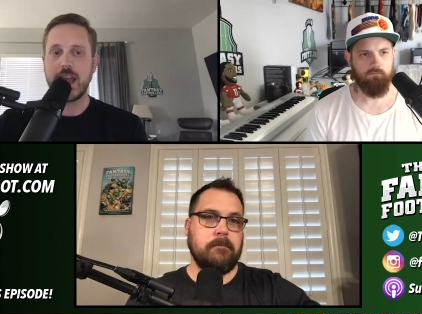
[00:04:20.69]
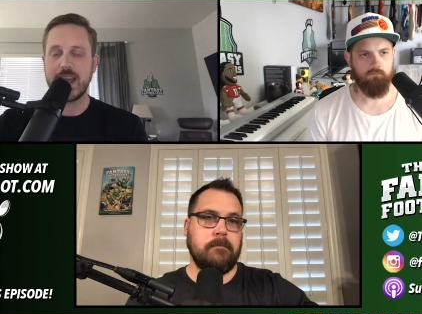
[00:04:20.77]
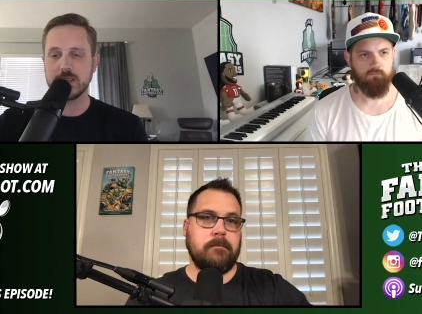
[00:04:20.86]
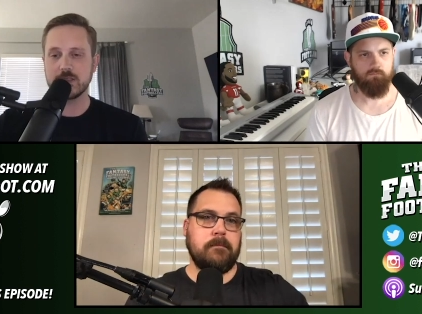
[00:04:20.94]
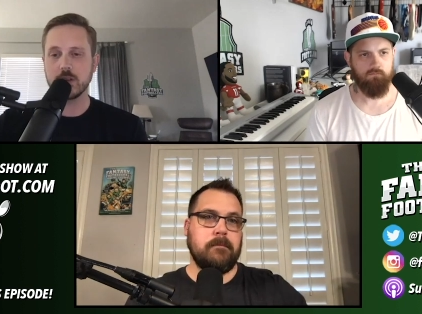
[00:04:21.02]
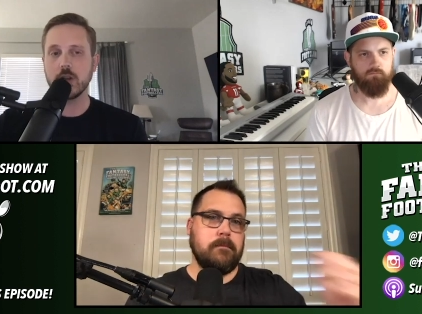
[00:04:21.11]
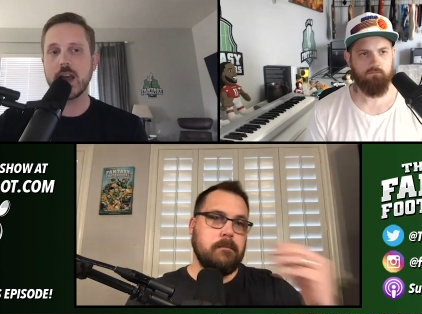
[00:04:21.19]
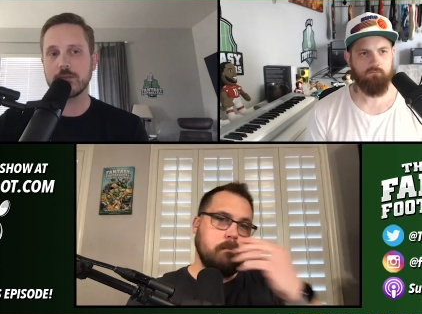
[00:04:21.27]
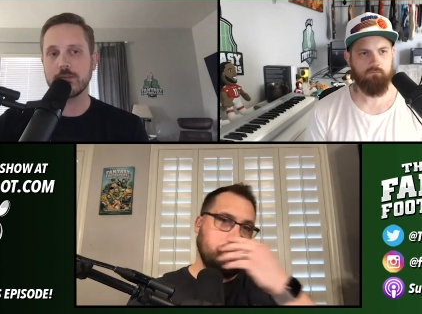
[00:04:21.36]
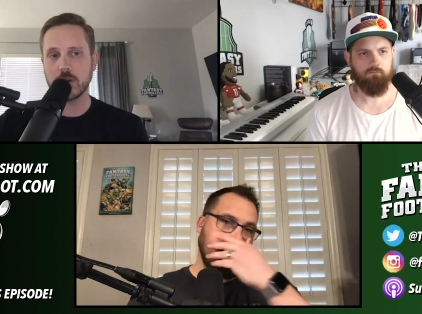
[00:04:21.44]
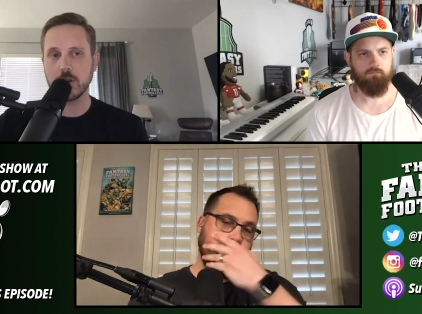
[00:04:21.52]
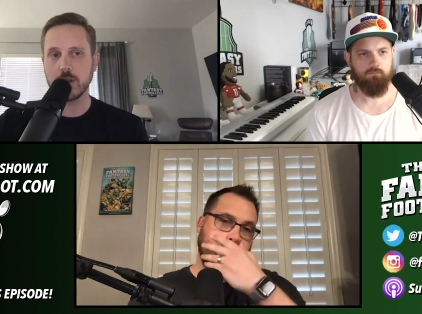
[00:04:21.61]
Speaker 1: and still
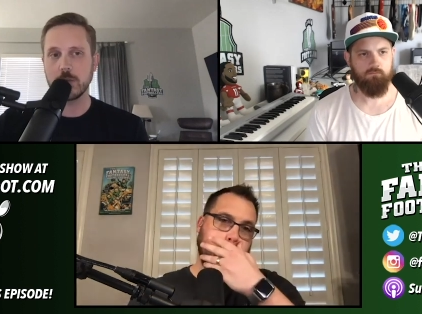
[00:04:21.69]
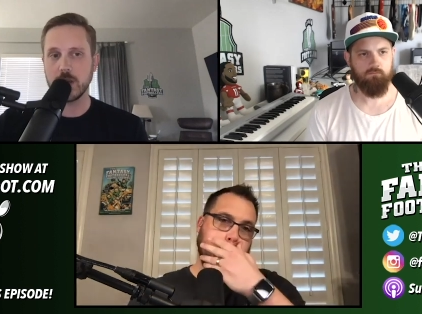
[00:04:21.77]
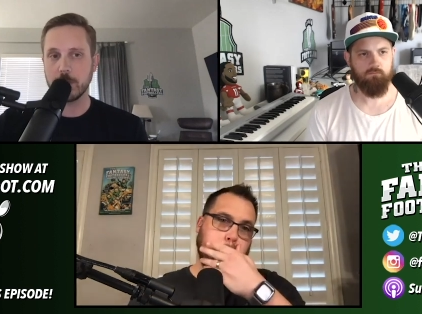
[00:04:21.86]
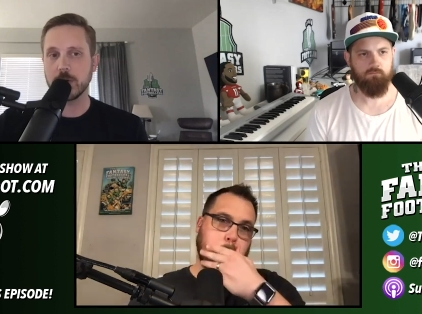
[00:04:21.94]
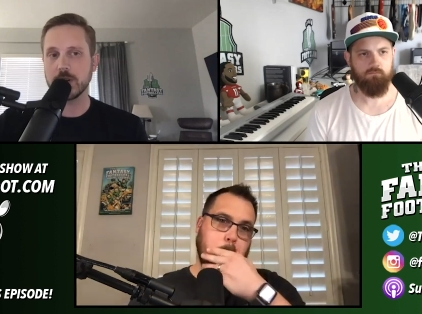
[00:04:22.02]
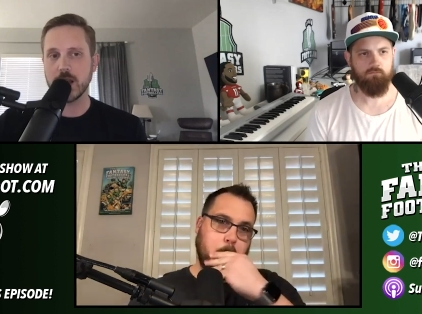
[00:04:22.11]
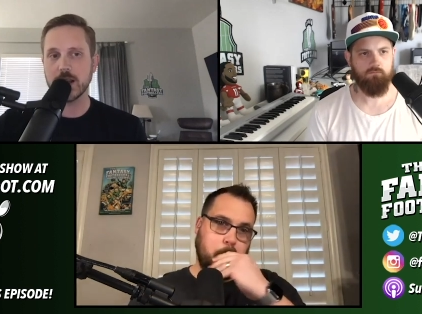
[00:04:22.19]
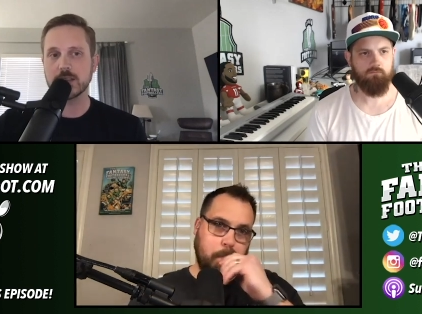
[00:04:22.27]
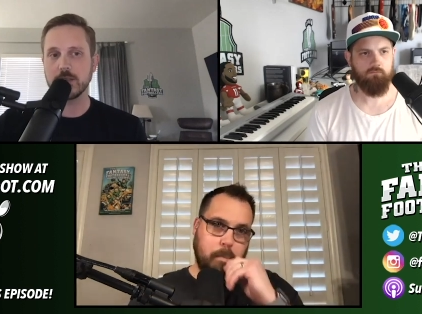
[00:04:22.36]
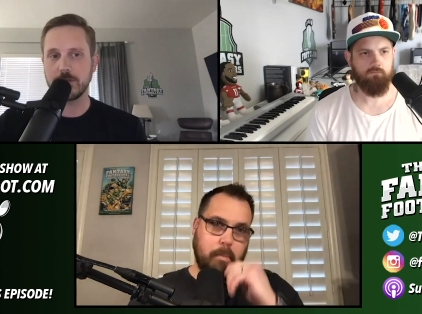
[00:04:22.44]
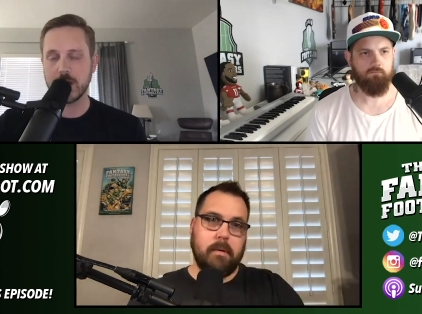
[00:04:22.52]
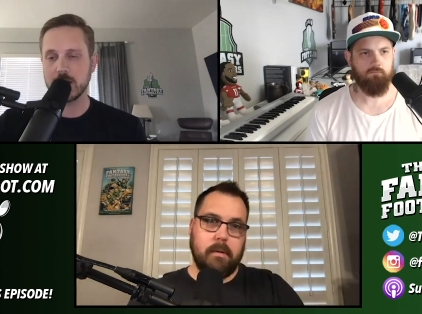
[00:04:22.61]
have Gurley be a
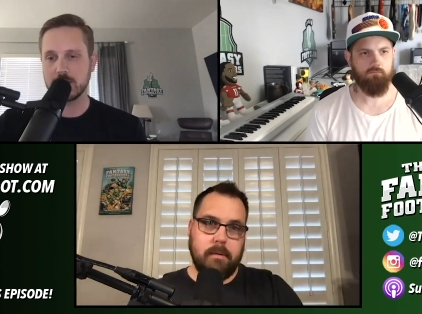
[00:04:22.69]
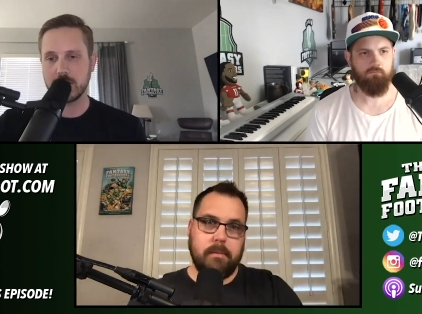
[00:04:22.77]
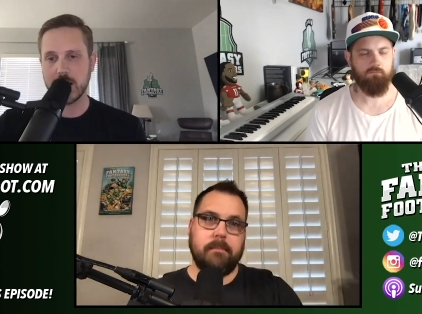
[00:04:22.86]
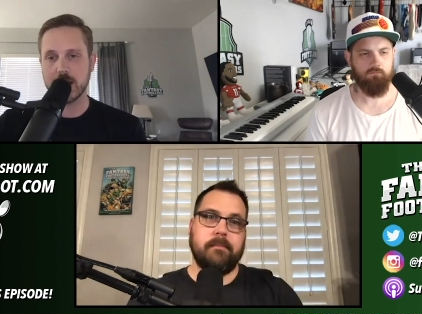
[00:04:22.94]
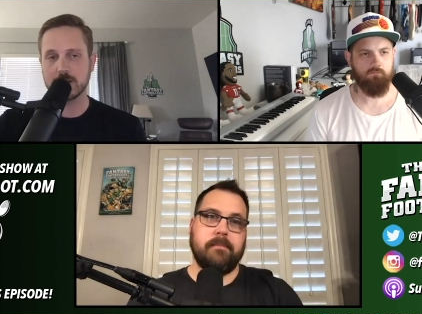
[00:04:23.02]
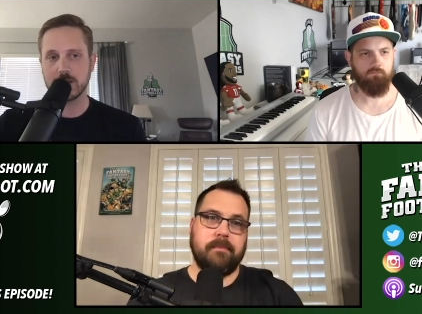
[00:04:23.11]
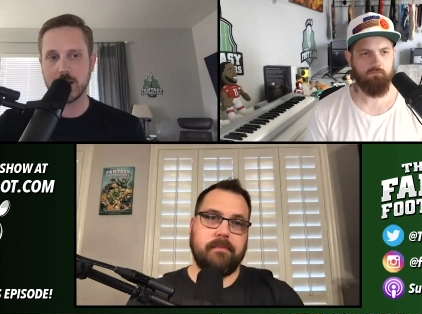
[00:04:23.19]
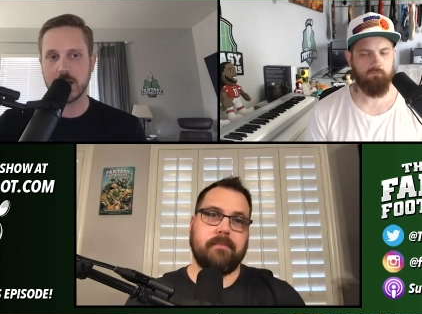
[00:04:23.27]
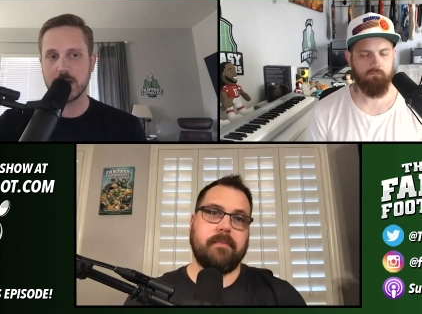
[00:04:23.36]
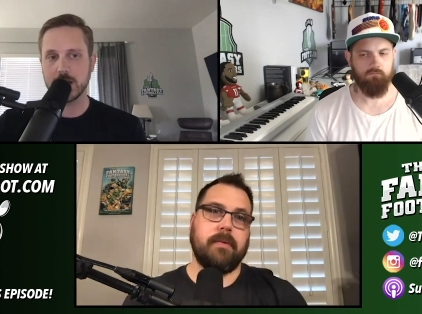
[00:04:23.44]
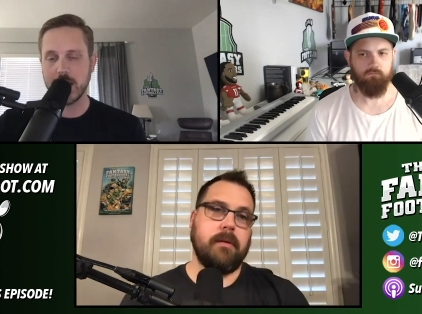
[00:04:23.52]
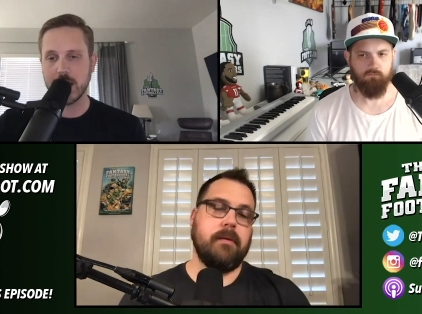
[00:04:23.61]
productive fantasy asset
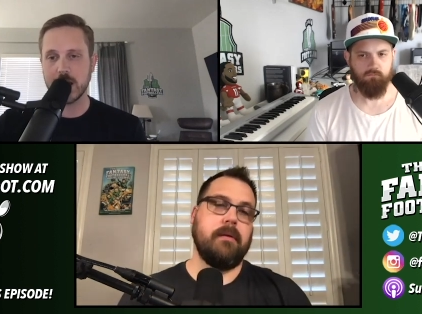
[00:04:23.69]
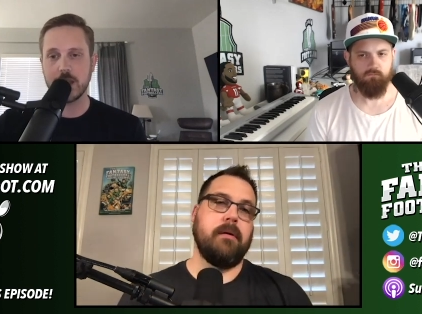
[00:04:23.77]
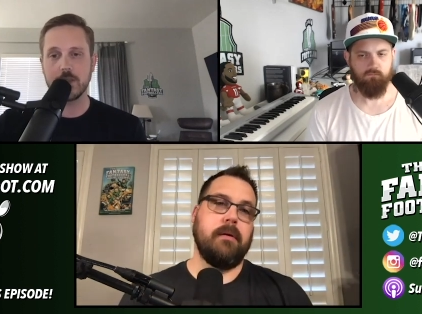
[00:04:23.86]
in Atlanta.